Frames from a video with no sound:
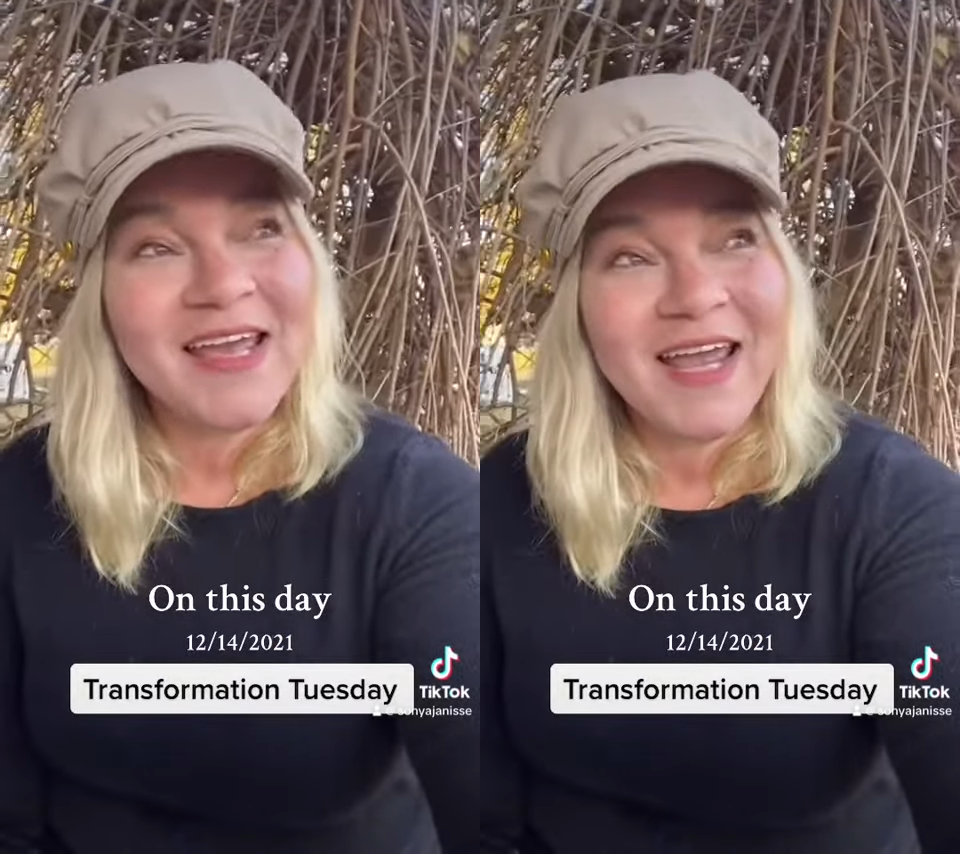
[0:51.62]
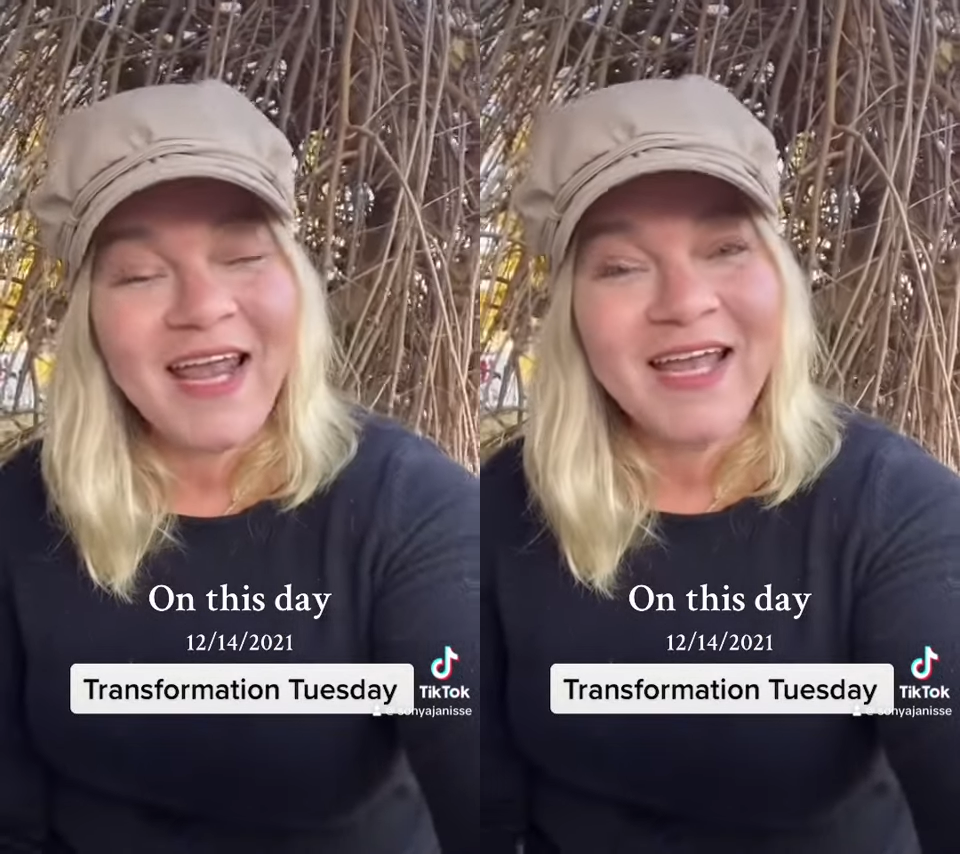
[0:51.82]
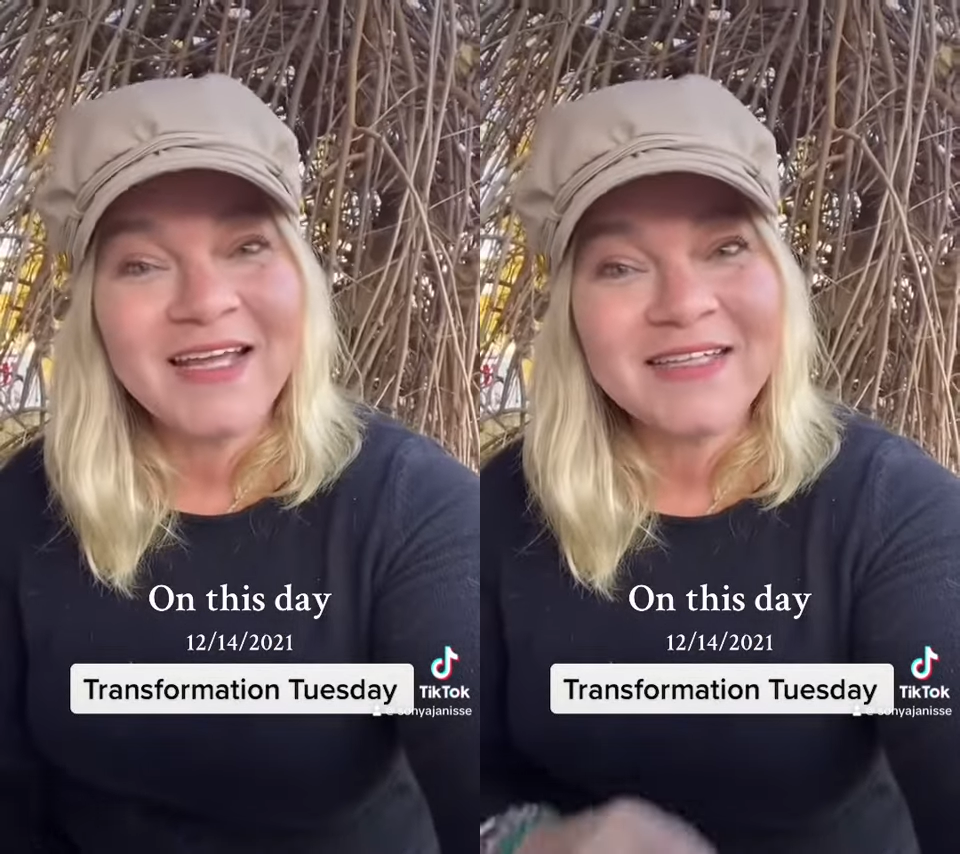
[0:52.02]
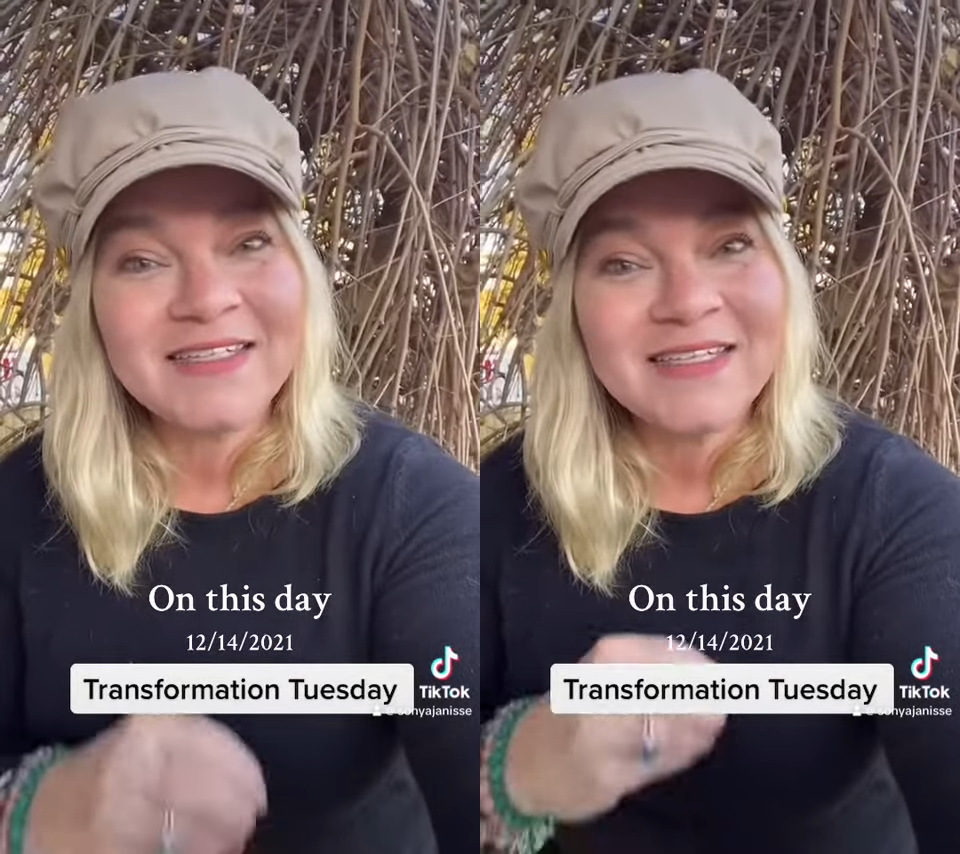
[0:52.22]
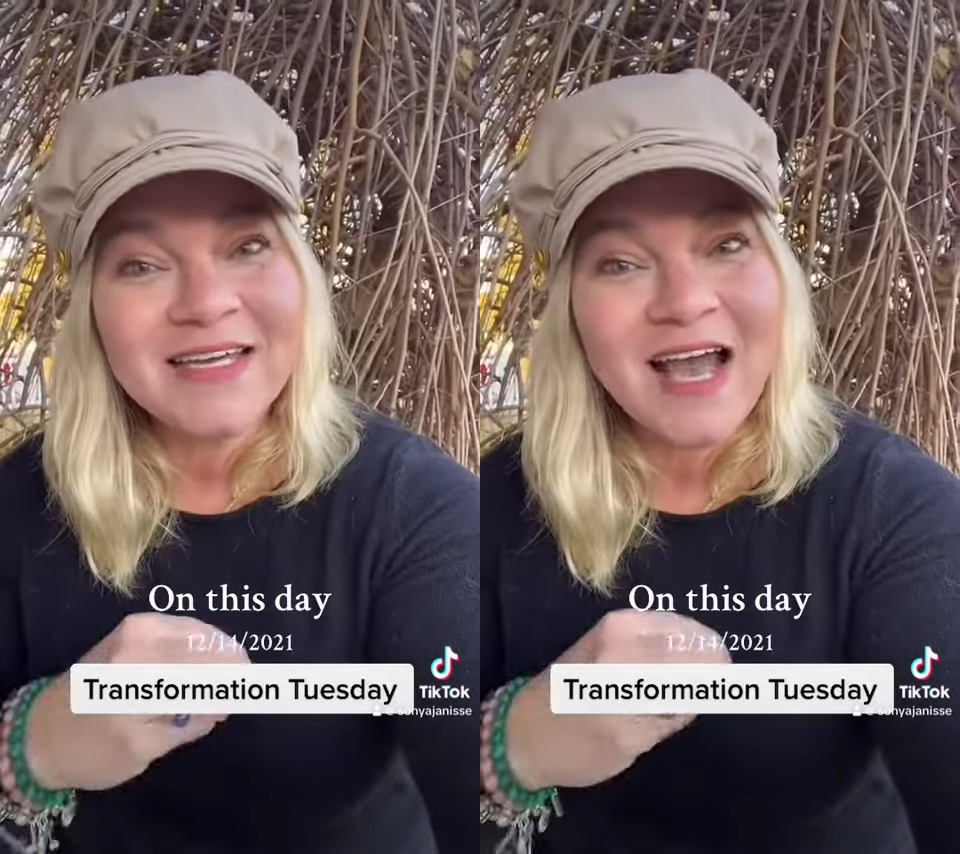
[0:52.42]

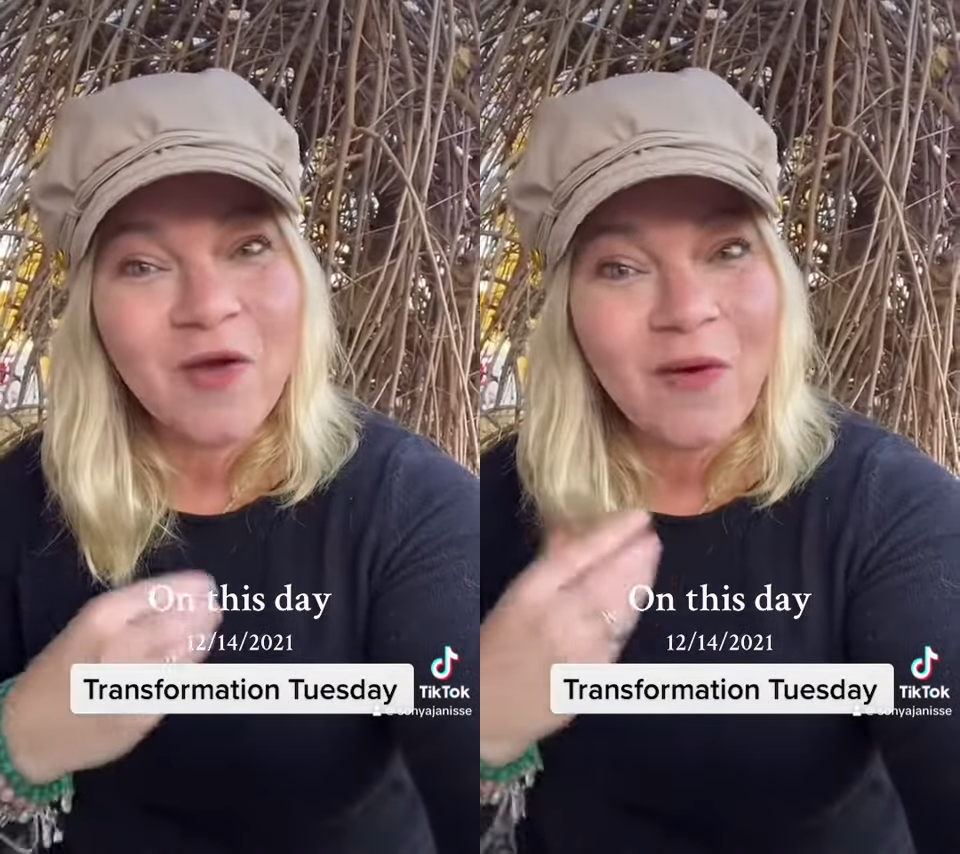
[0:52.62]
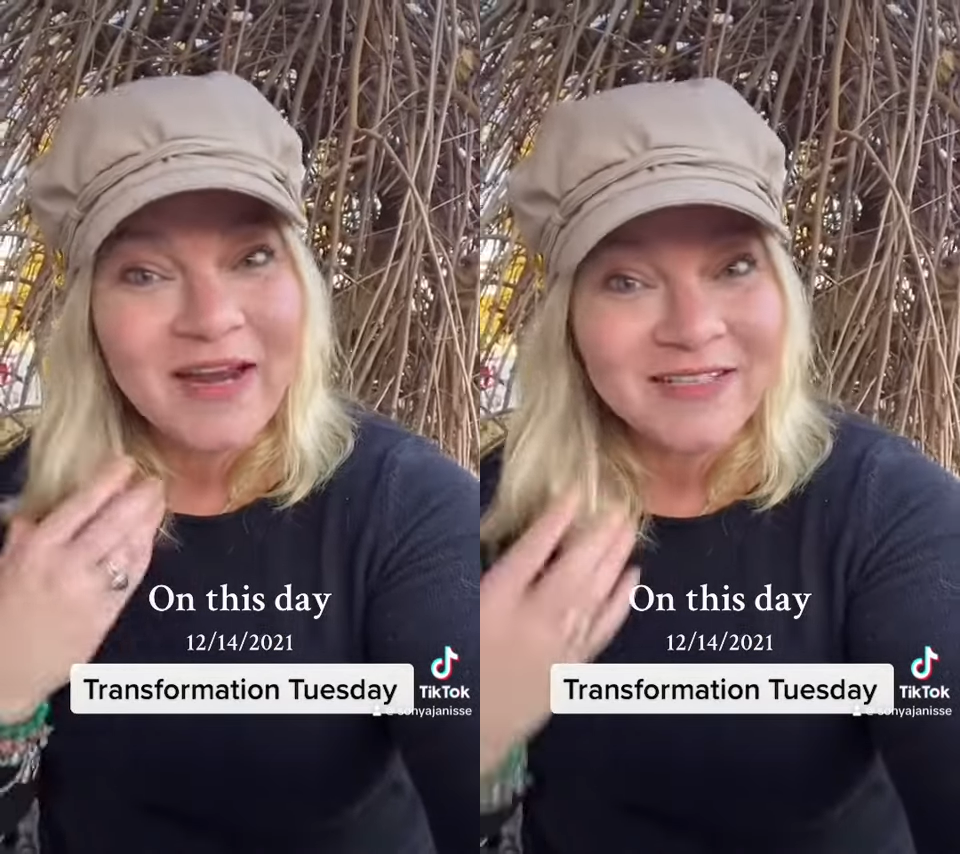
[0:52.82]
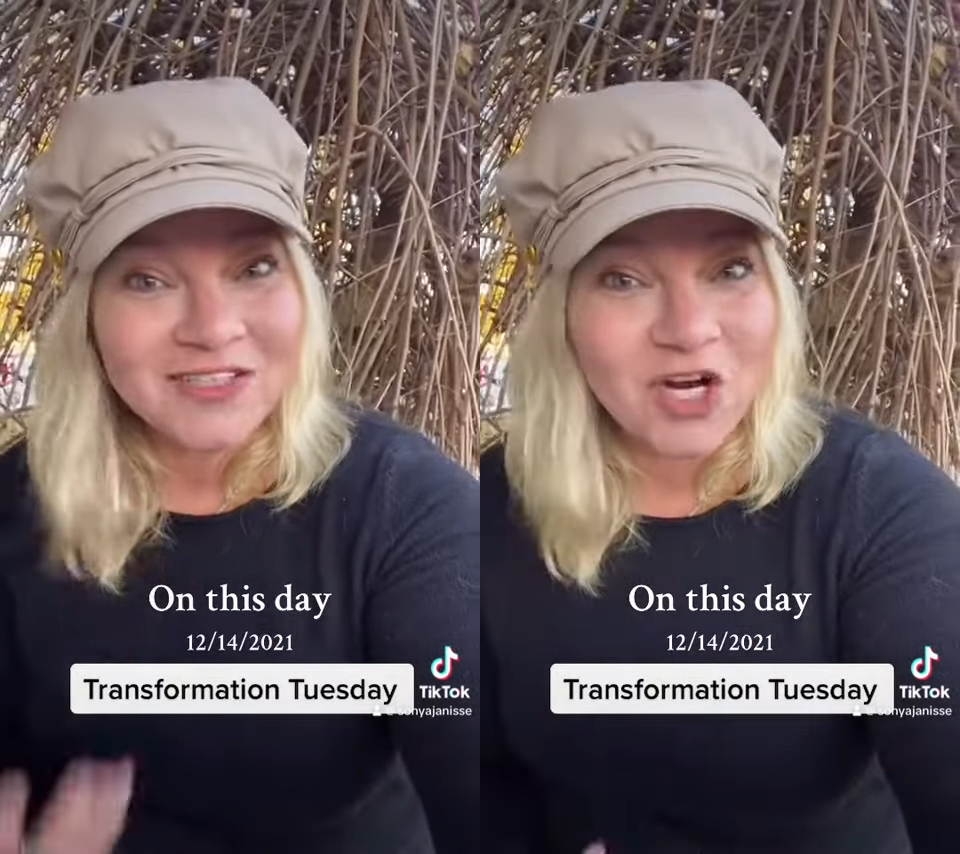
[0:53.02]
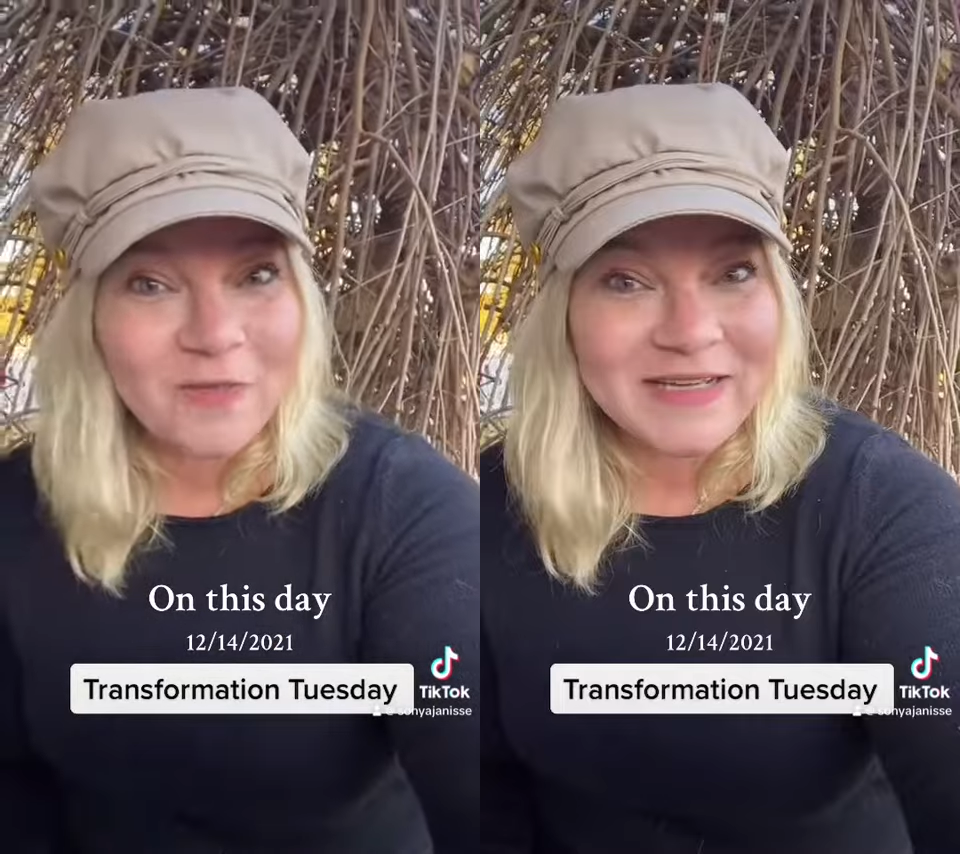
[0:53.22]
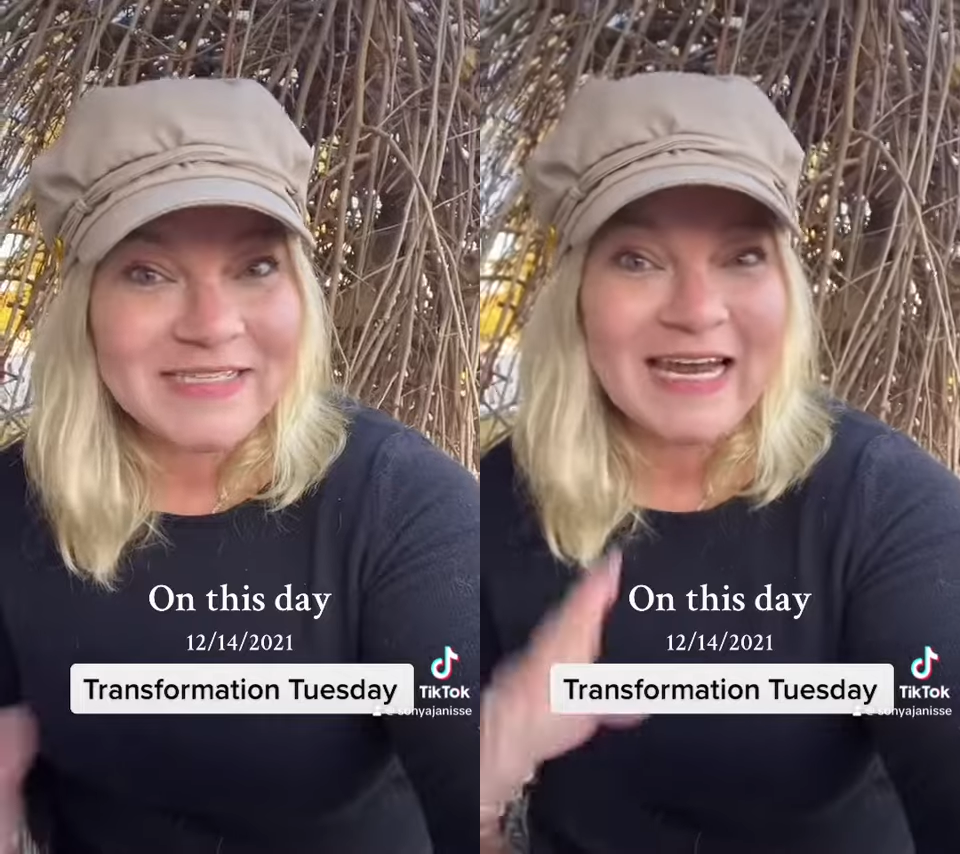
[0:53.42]
And I want to start
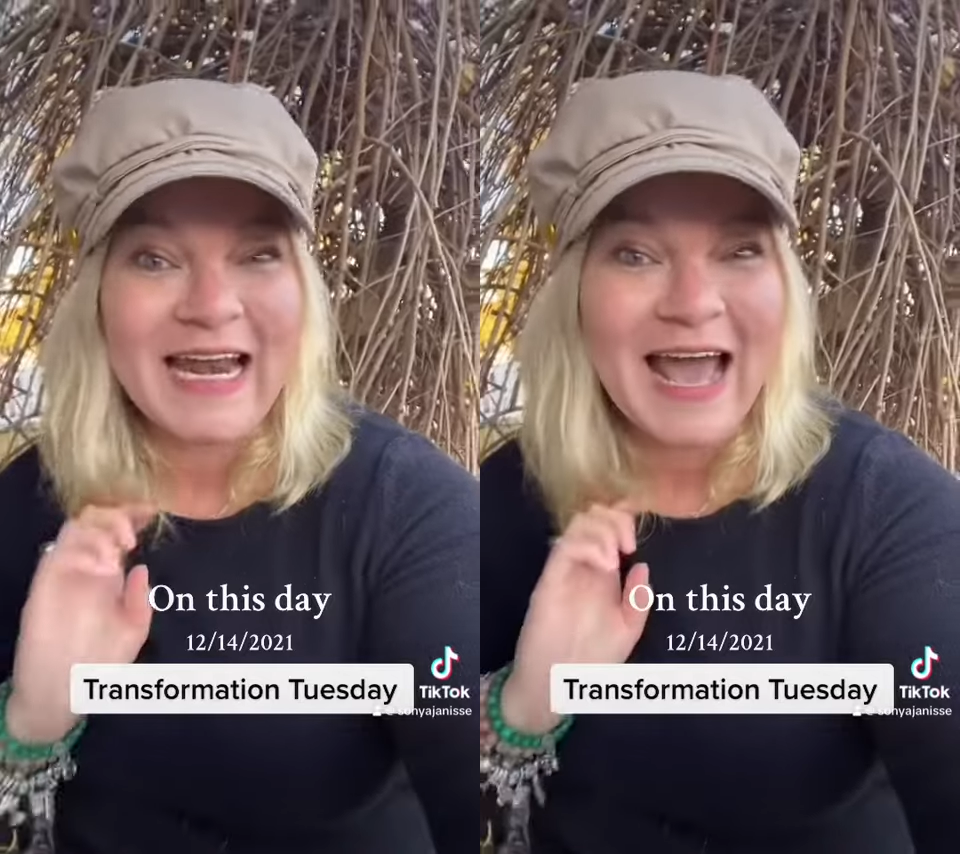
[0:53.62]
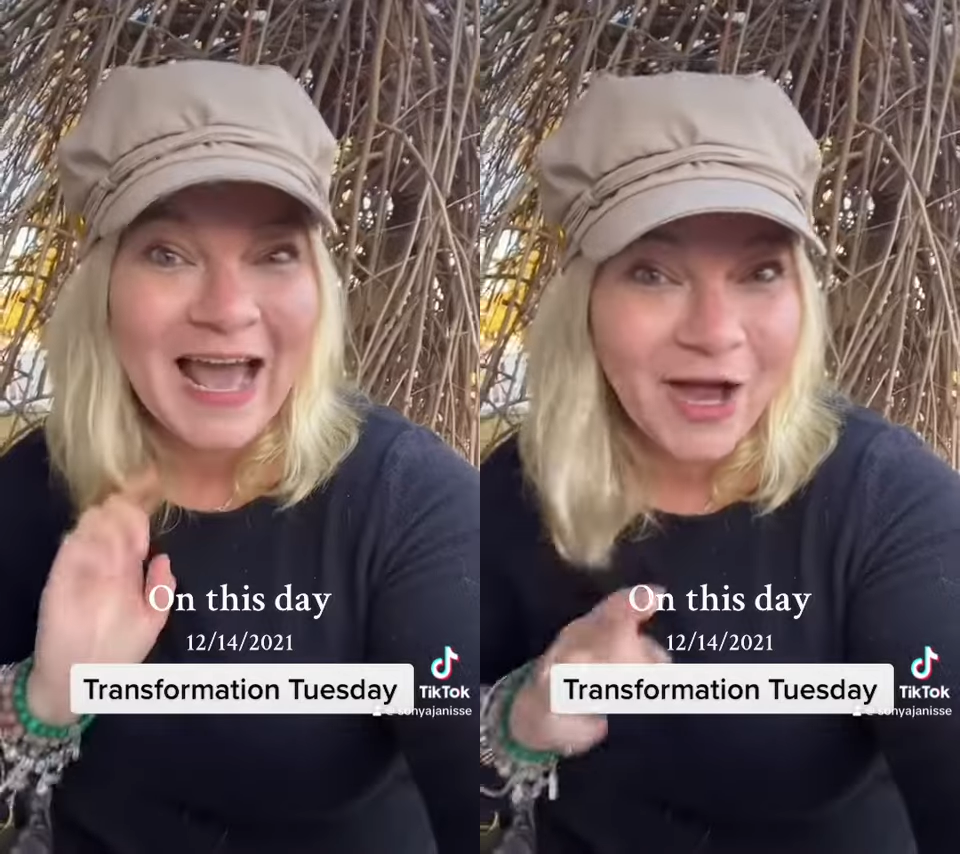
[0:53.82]
by saying